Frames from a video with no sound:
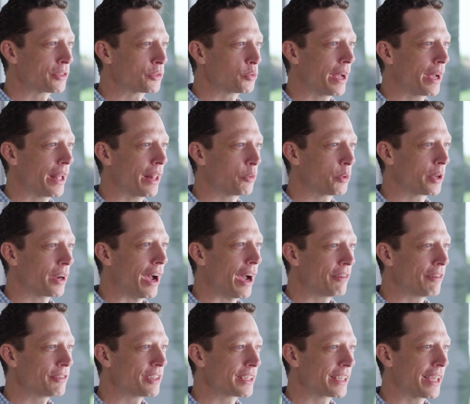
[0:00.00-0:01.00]
know us well would
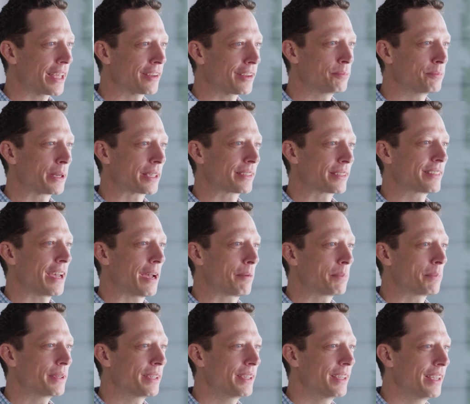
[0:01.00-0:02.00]
often get us mixed
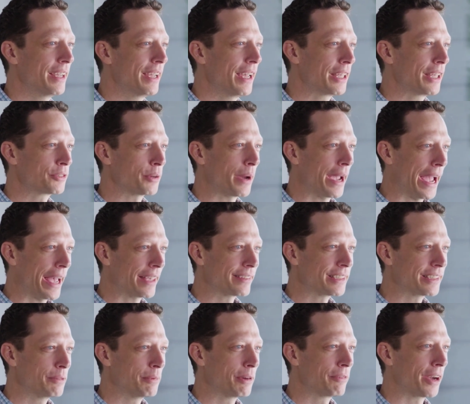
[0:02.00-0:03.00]
up. And so I
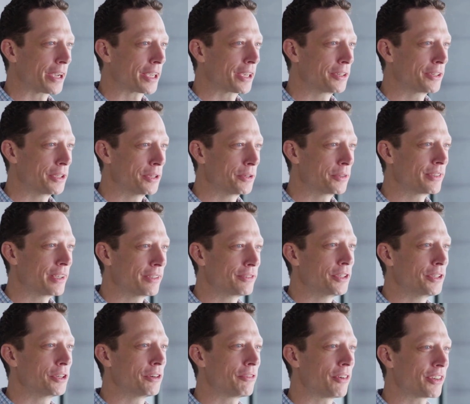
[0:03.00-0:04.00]
asked him if I could use
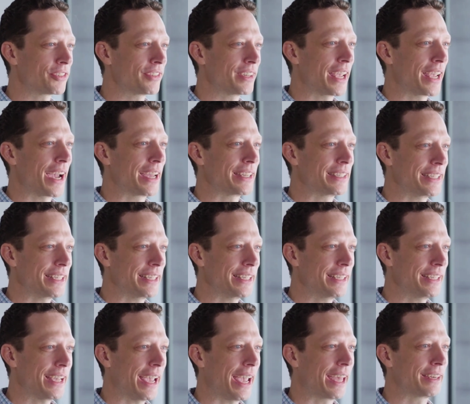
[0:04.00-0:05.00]
his university
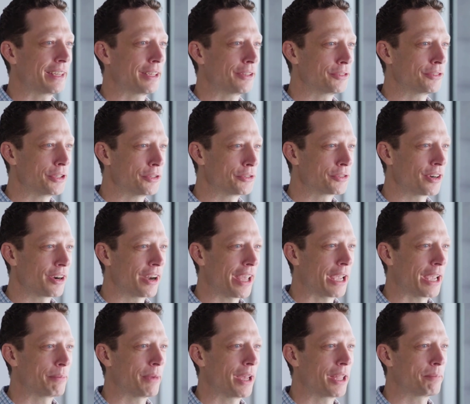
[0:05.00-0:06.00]
ID and his
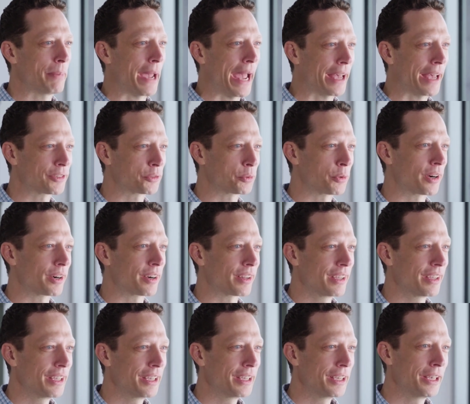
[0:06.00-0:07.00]
username and
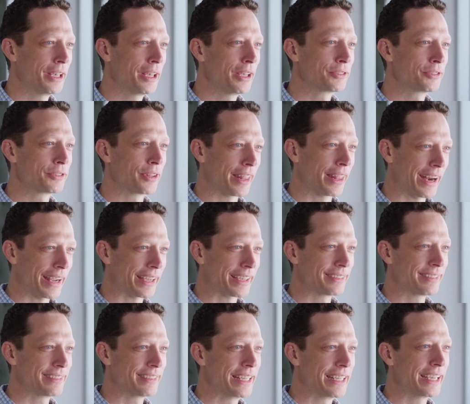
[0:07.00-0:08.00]
password so that I
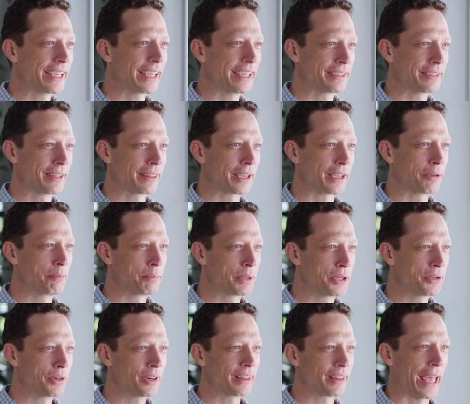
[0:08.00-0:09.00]
could sneak into the
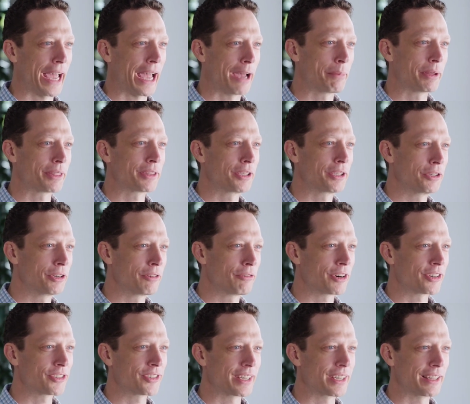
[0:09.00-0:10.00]
computer lab at the
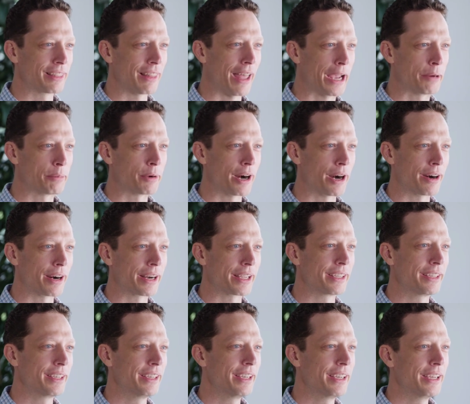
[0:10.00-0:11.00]
university
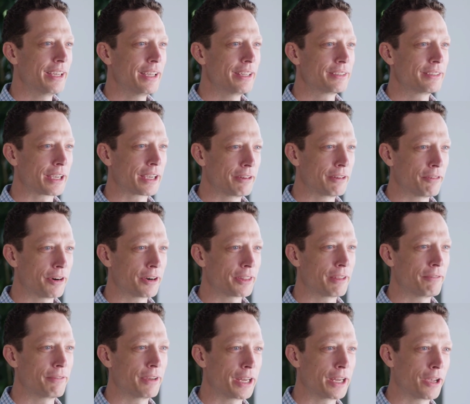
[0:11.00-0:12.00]
library to
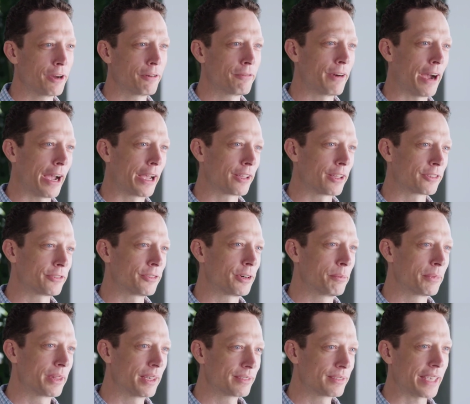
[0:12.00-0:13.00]
convert the video files
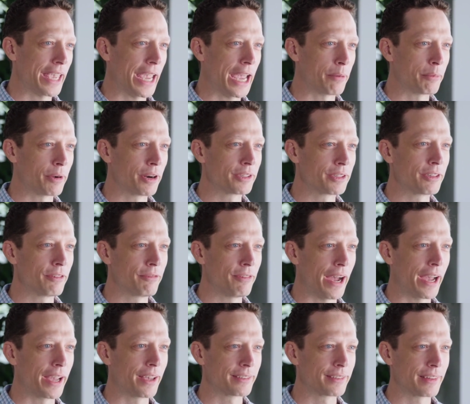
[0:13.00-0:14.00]
from this camera to
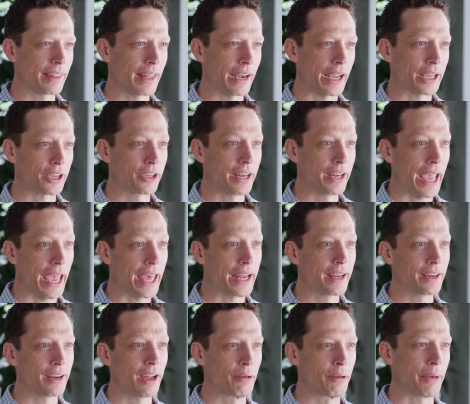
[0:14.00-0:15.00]
files that I could
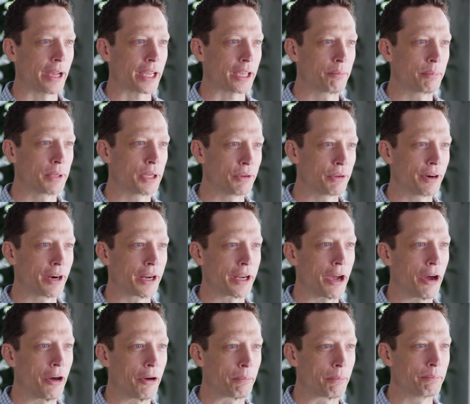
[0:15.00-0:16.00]
edit on my computer
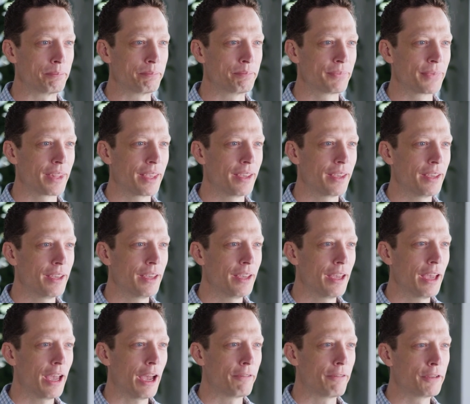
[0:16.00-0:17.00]
at home.
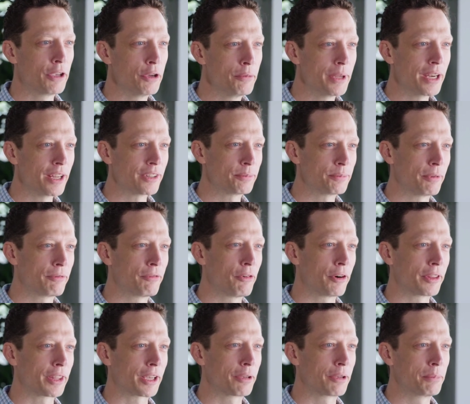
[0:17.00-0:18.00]
A few minutes
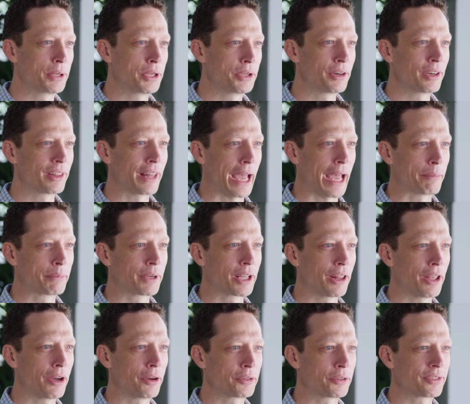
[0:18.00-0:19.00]
before the computer lab
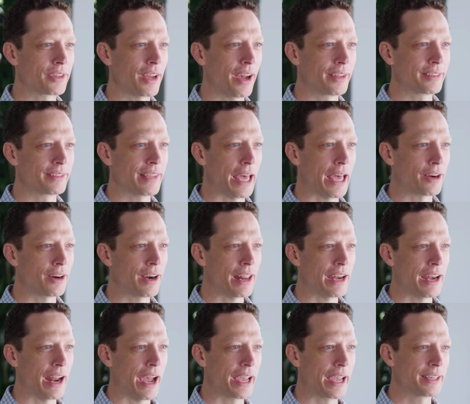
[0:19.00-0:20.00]
closed on
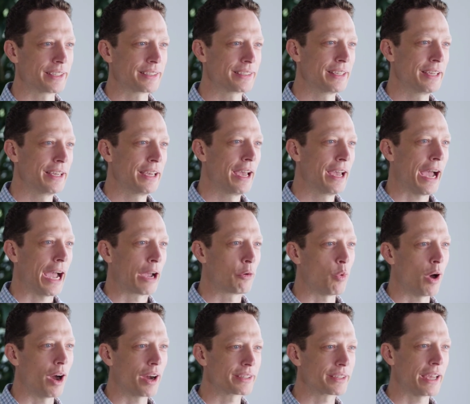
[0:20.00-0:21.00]
Saturday night,
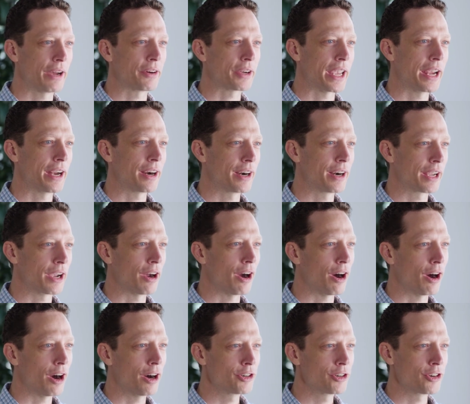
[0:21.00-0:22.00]
I walked out carrying a
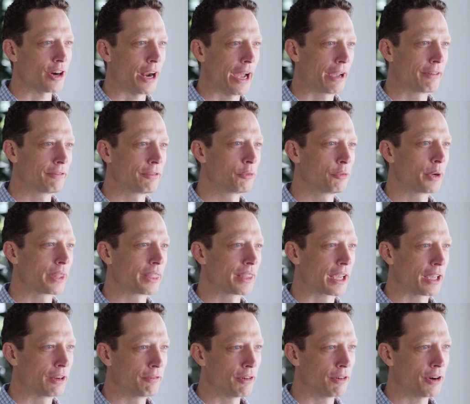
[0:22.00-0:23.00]
hard drive
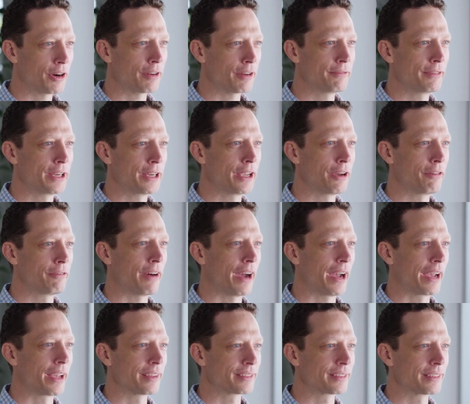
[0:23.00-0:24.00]
with the converted video
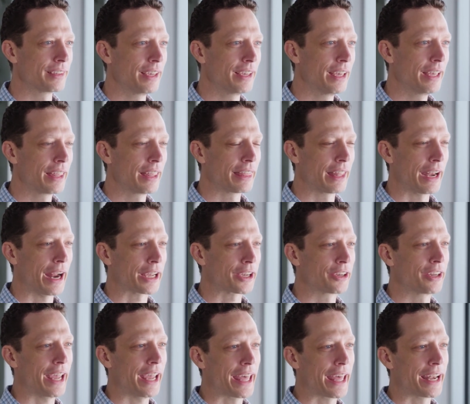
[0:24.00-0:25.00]
files that I
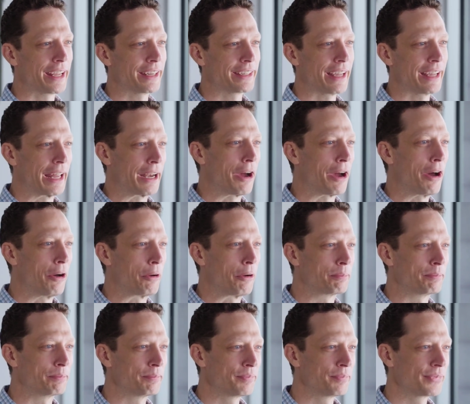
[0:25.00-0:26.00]
could edit at
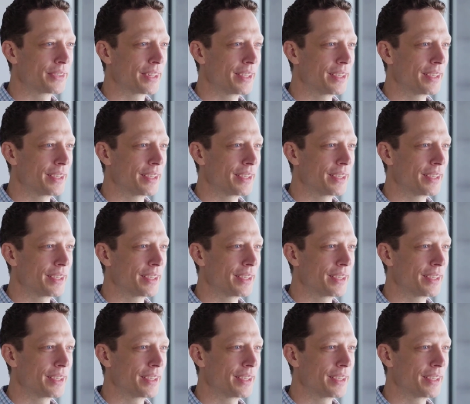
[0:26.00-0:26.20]
home.